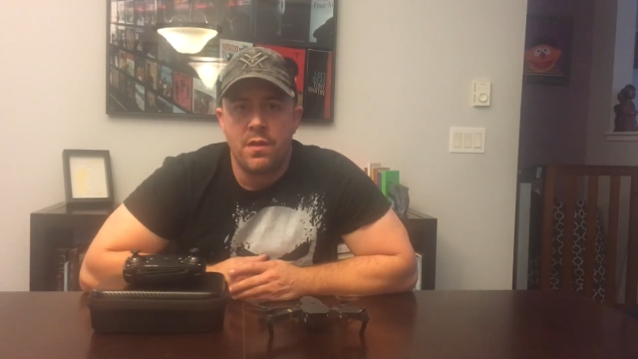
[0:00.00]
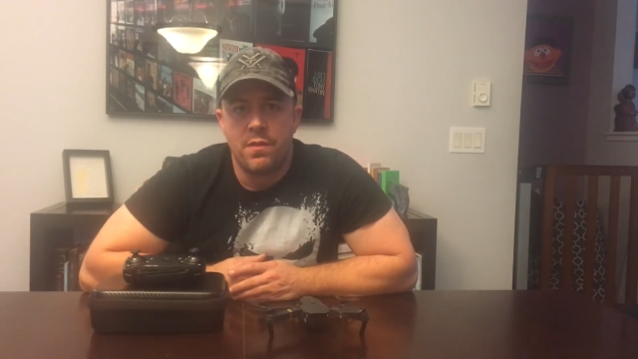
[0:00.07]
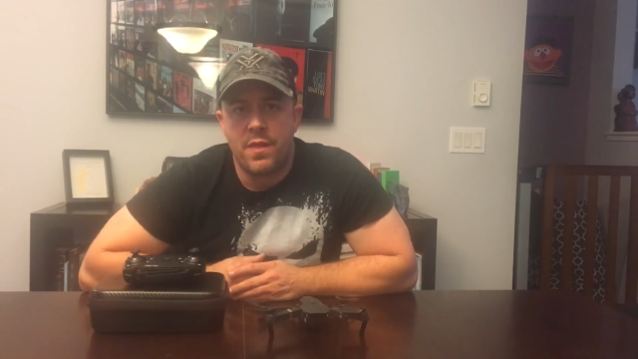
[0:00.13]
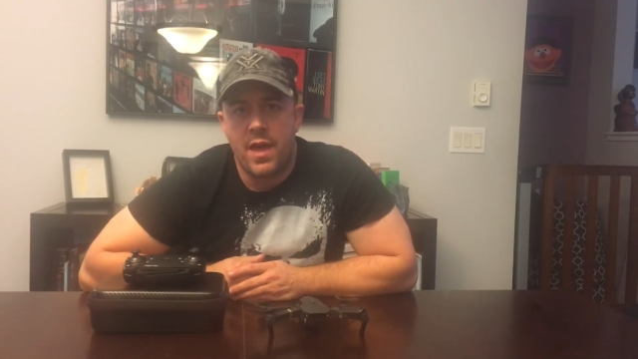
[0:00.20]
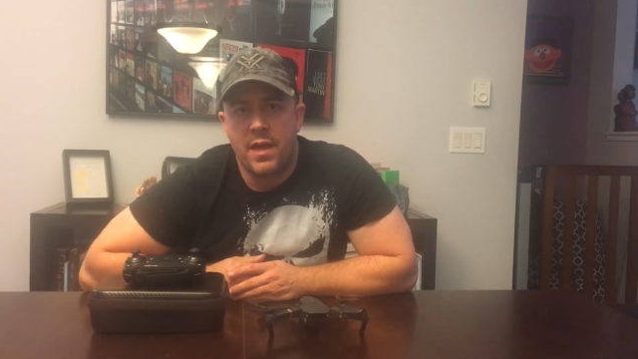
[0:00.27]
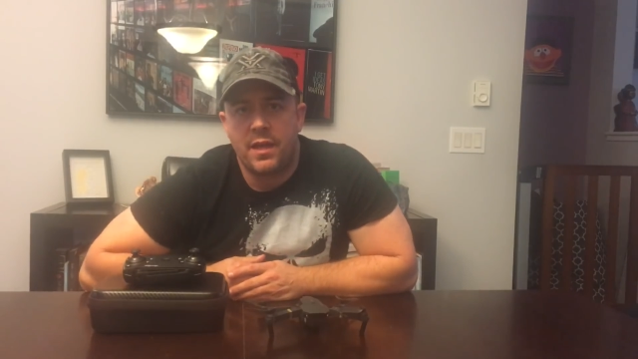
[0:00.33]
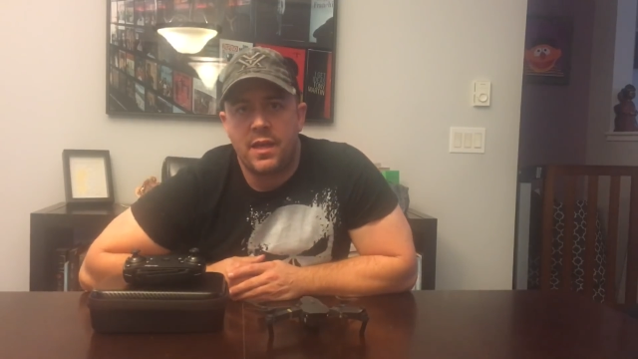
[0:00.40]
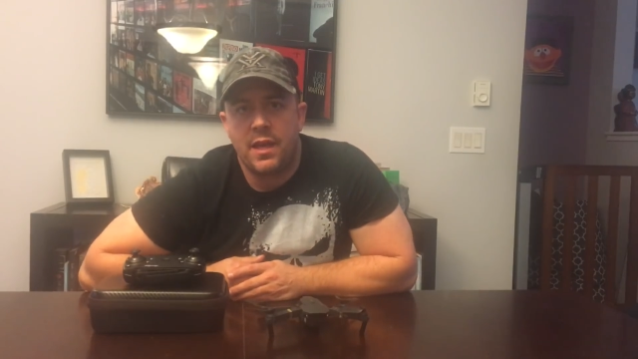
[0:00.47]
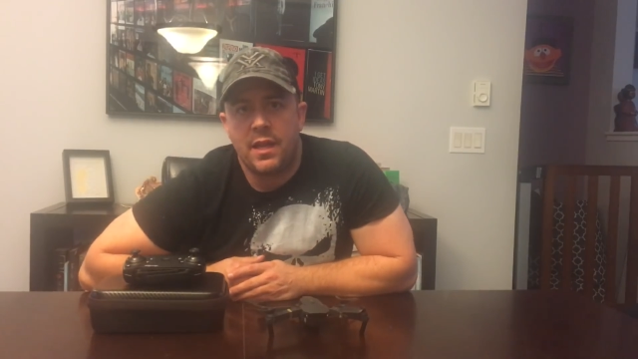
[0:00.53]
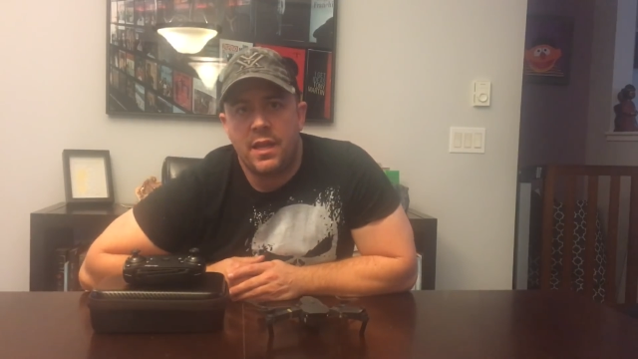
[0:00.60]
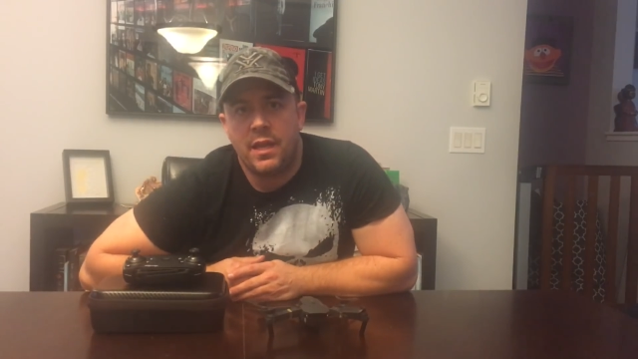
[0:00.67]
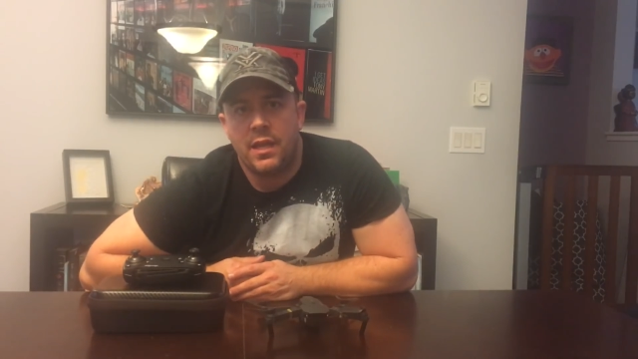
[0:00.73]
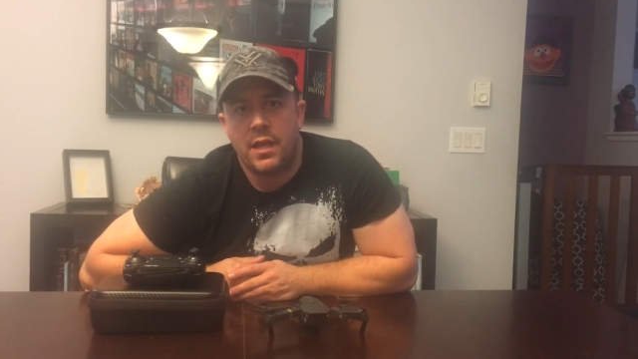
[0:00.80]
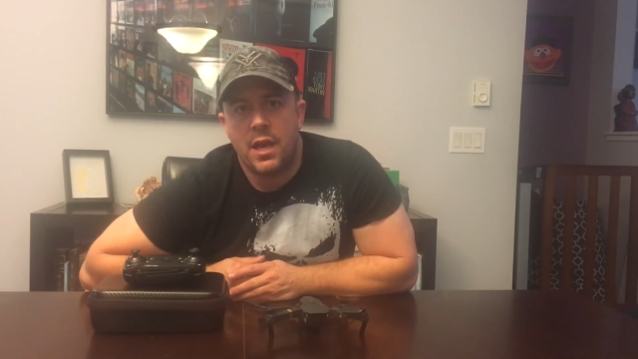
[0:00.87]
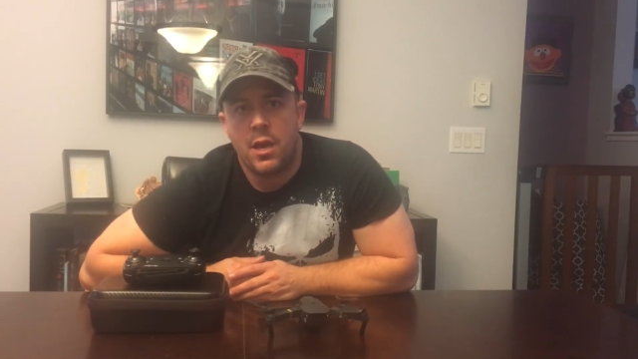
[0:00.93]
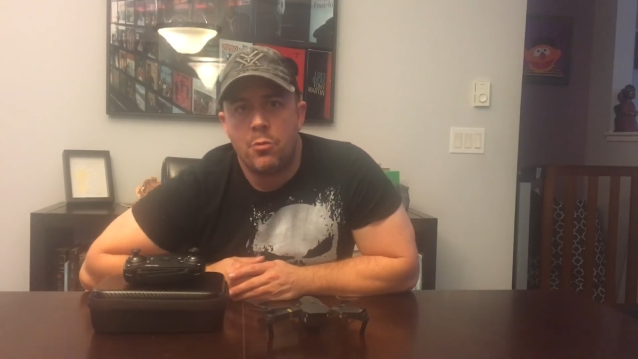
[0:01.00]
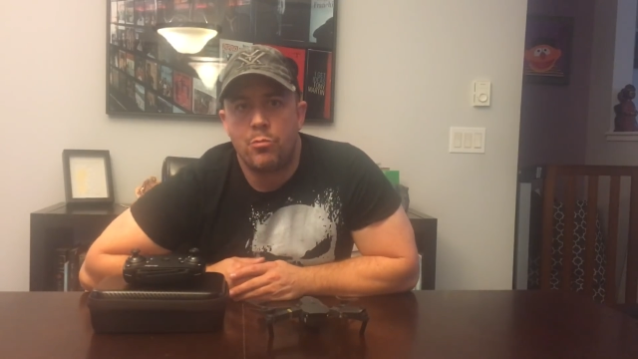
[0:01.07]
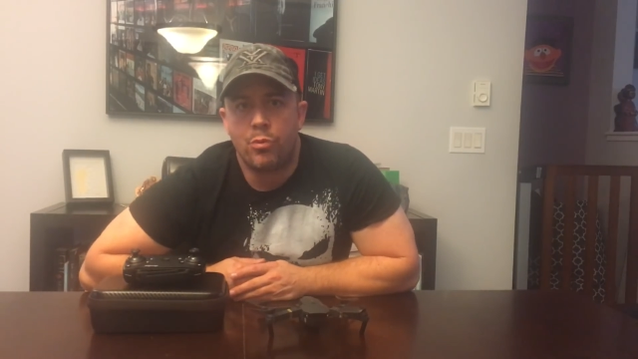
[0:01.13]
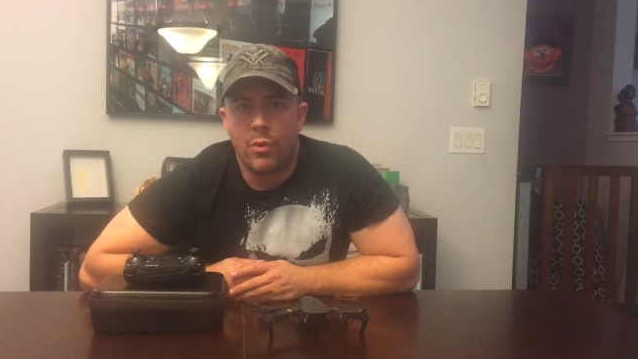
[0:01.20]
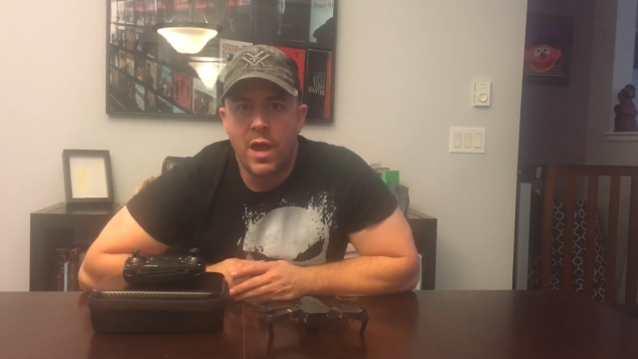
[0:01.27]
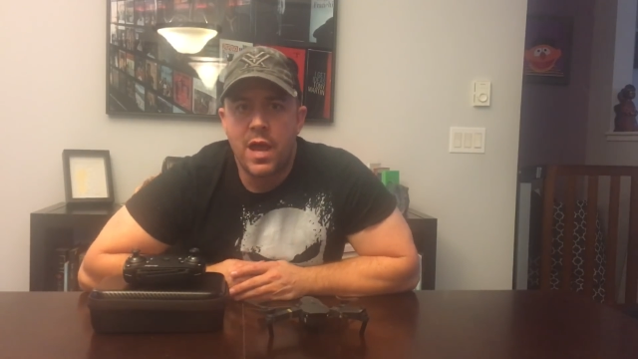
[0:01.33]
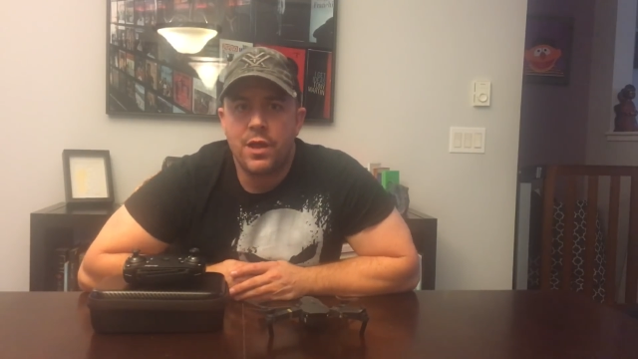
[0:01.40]
that getting a
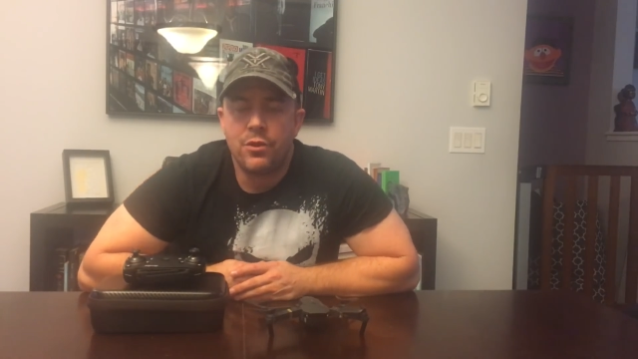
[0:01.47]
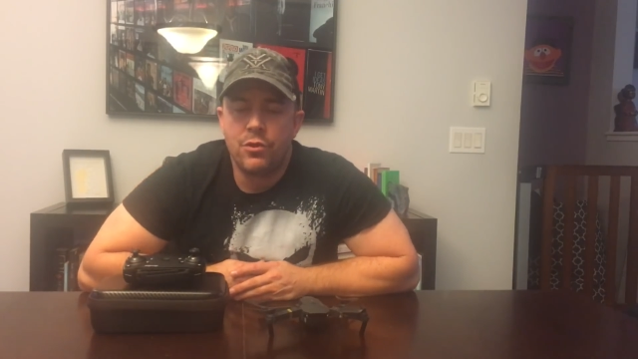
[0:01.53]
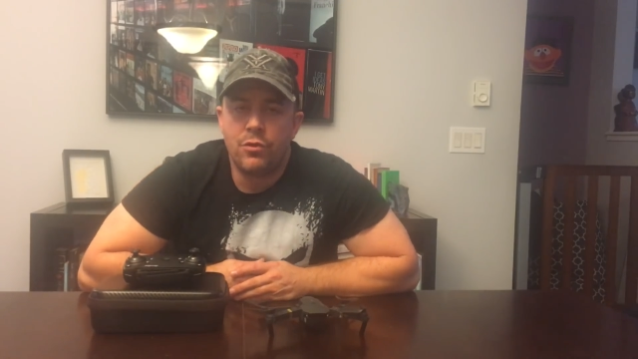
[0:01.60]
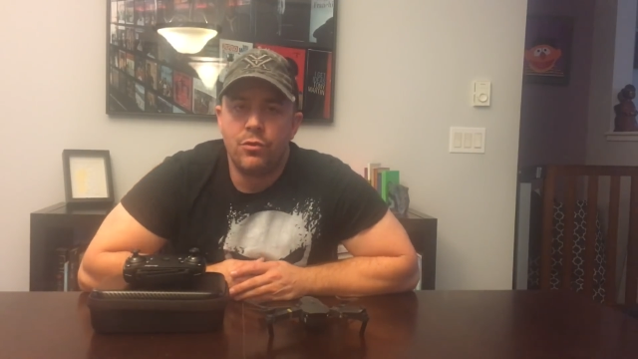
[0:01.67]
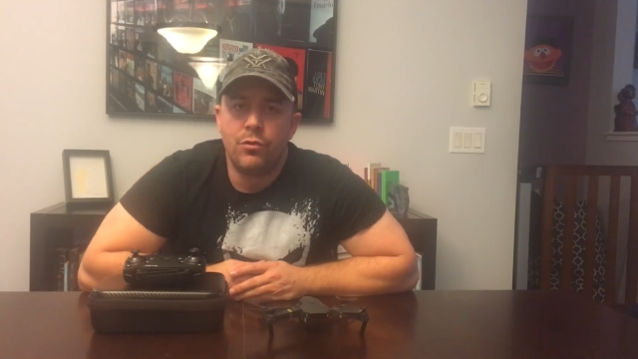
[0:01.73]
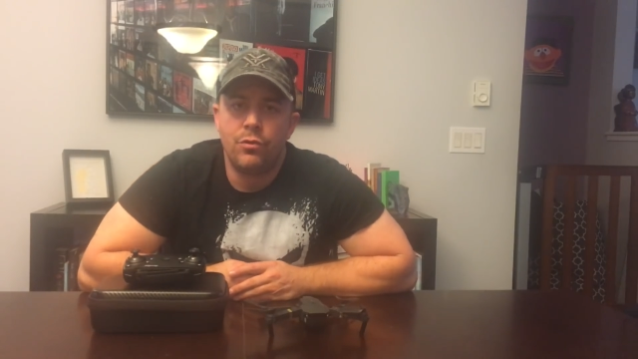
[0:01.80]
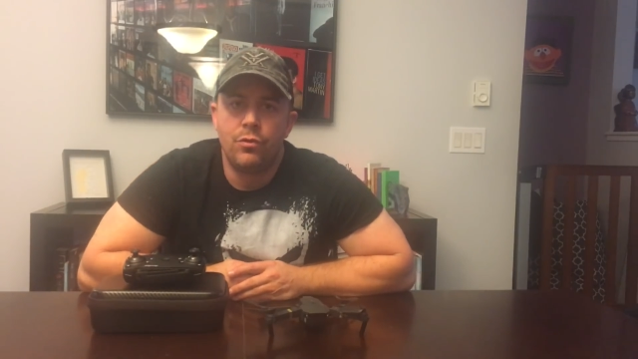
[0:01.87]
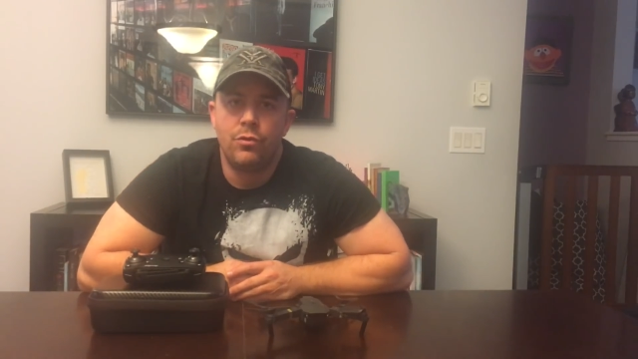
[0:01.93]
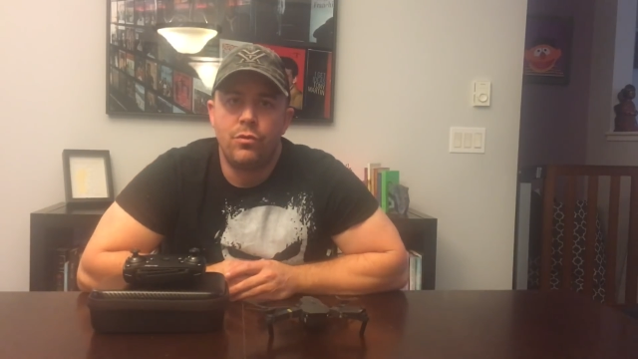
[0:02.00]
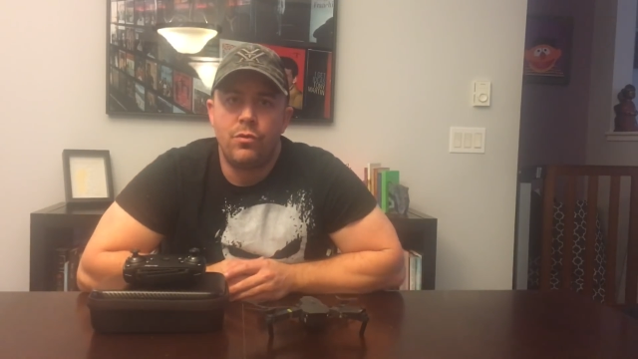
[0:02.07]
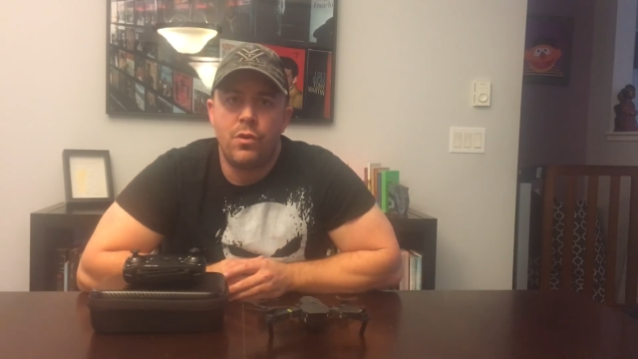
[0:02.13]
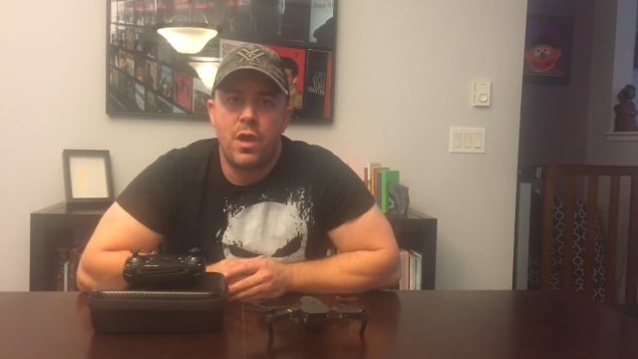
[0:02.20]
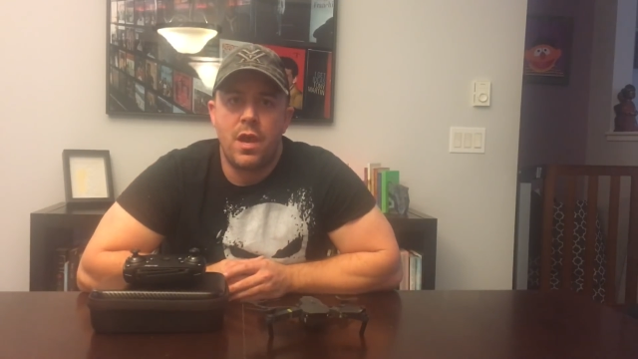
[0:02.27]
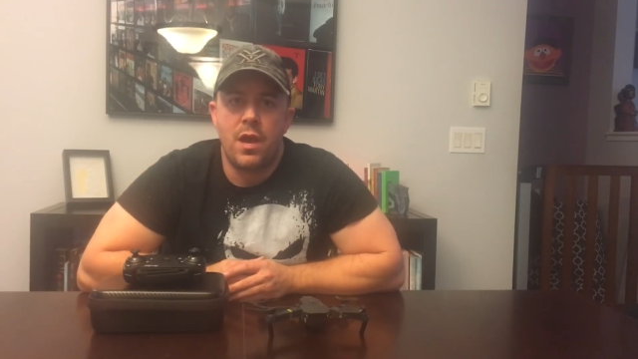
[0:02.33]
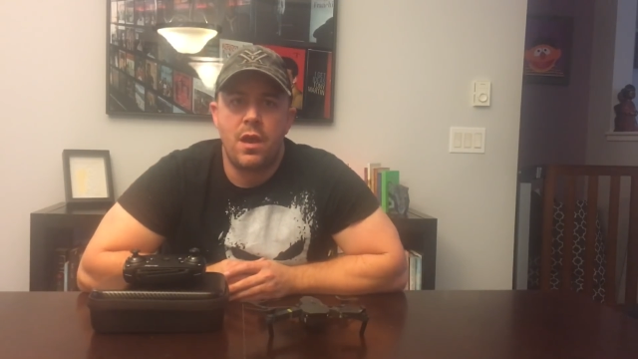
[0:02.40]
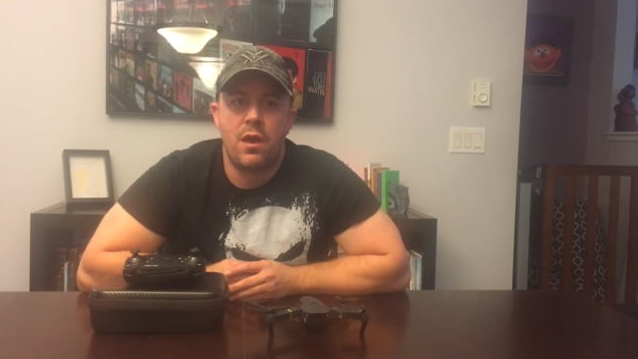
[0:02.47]
brand new